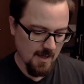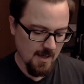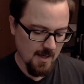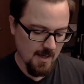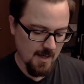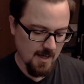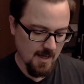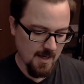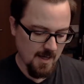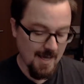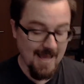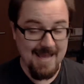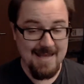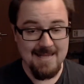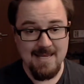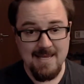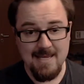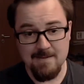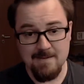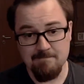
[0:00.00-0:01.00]

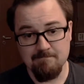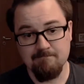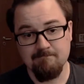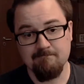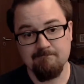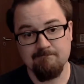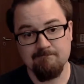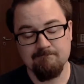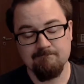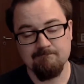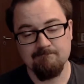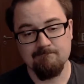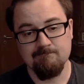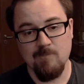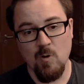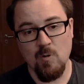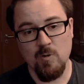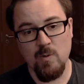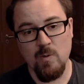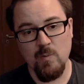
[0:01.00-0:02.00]
Alien.
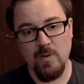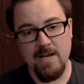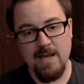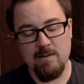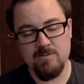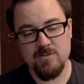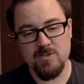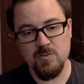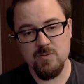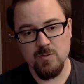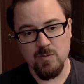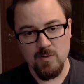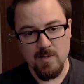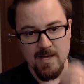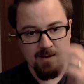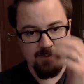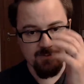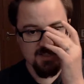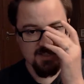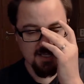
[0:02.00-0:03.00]
Only one house rule.
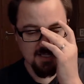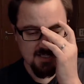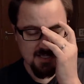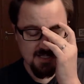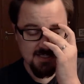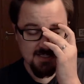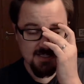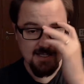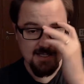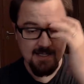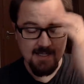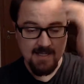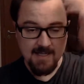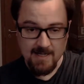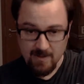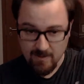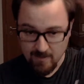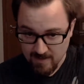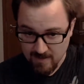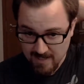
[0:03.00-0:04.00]
I've suggested it in
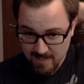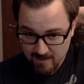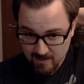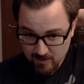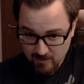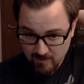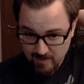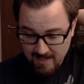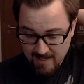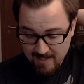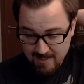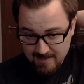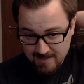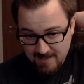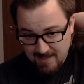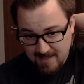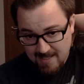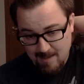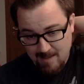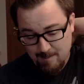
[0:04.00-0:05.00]
our current
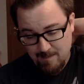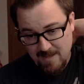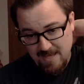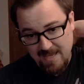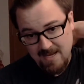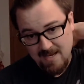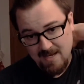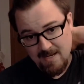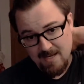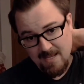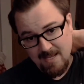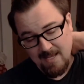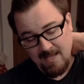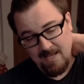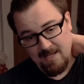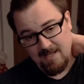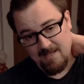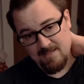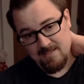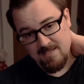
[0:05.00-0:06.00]
Alien campaign,
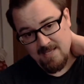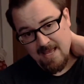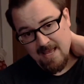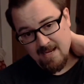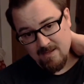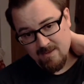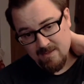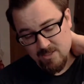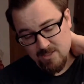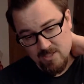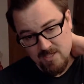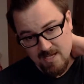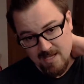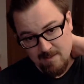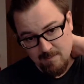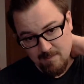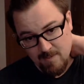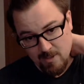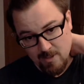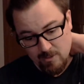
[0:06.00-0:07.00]
and Ed, the
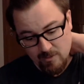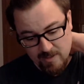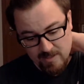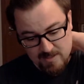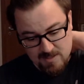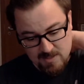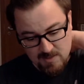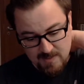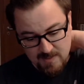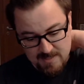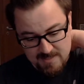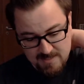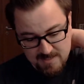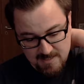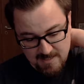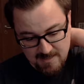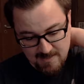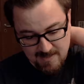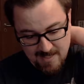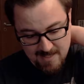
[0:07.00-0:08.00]
GM, agreed to it,
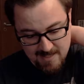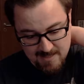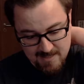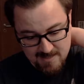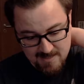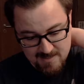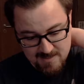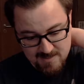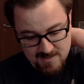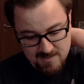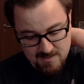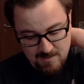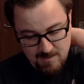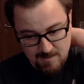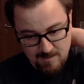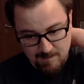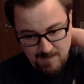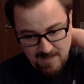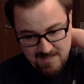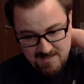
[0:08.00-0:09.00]
and that is
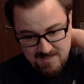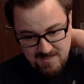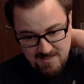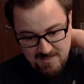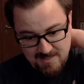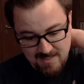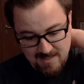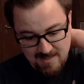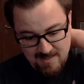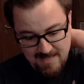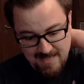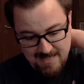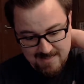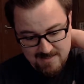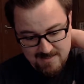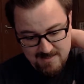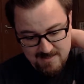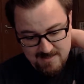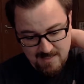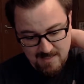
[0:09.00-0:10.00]
basically
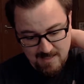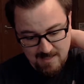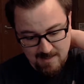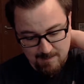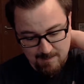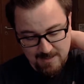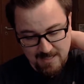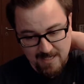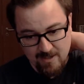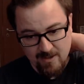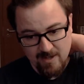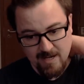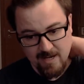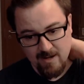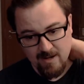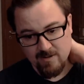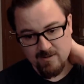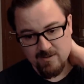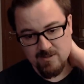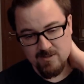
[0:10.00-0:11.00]
that player
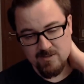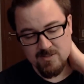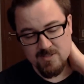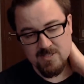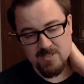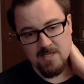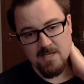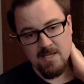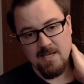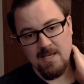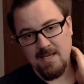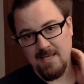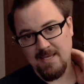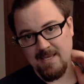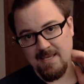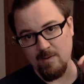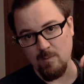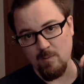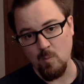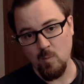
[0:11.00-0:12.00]
characters
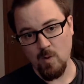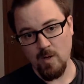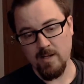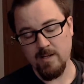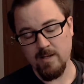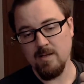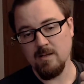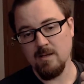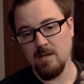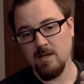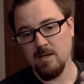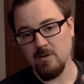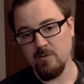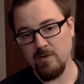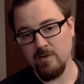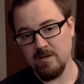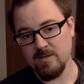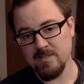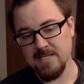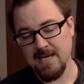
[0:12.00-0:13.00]
get 1
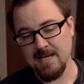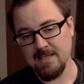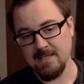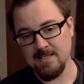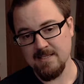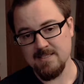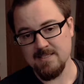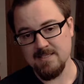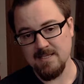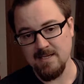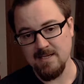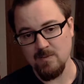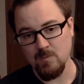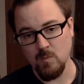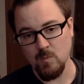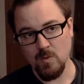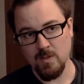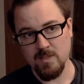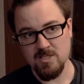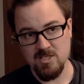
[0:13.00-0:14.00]
career talent
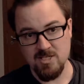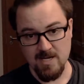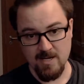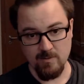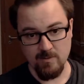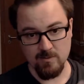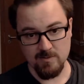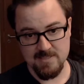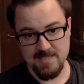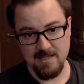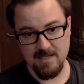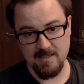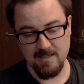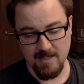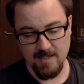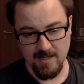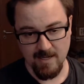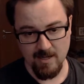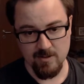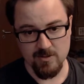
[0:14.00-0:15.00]
and 1 general
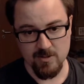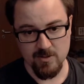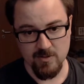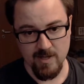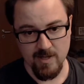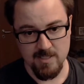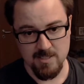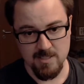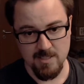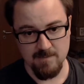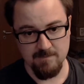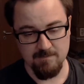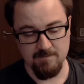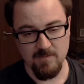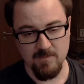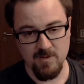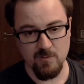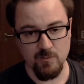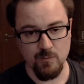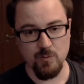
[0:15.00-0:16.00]
talent at character creation.
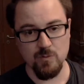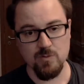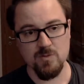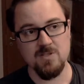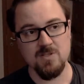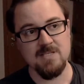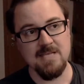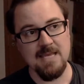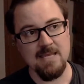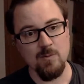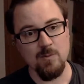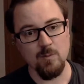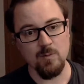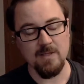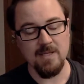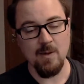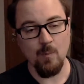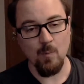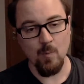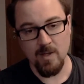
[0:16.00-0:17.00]
The rules state you
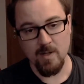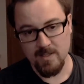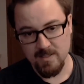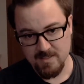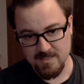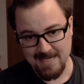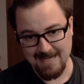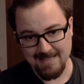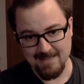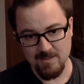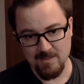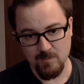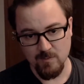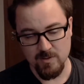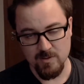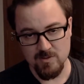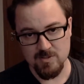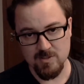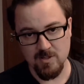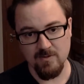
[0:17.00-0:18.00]
only get 1 talent
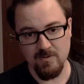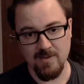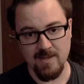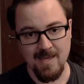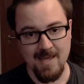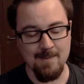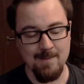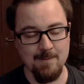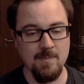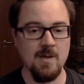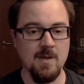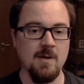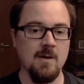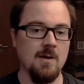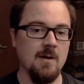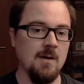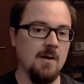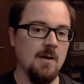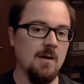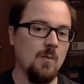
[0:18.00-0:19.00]
when you start the game.
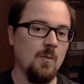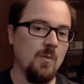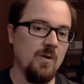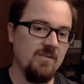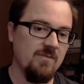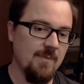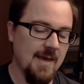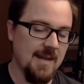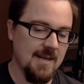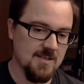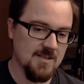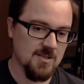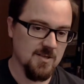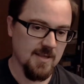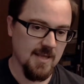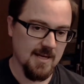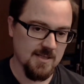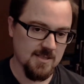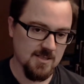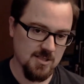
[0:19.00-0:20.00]
We've made it so
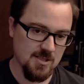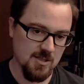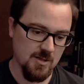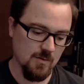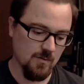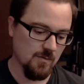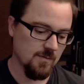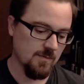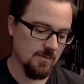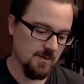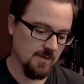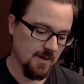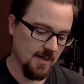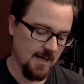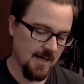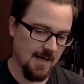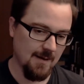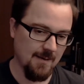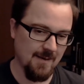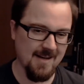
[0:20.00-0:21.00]
that it's 2.
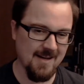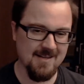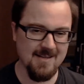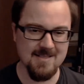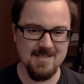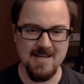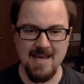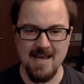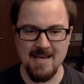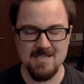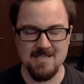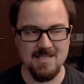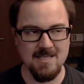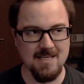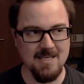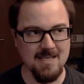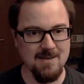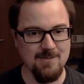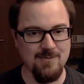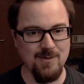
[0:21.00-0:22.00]
And it doesn't
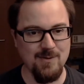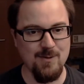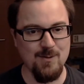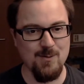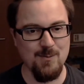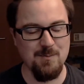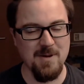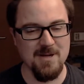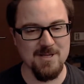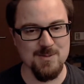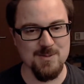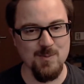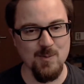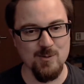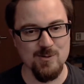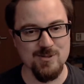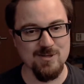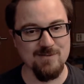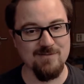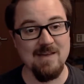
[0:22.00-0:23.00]
actually give you much
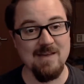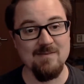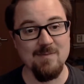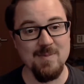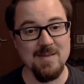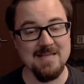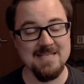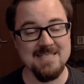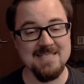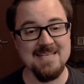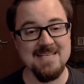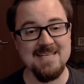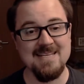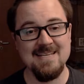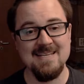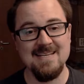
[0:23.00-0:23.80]
more survivability.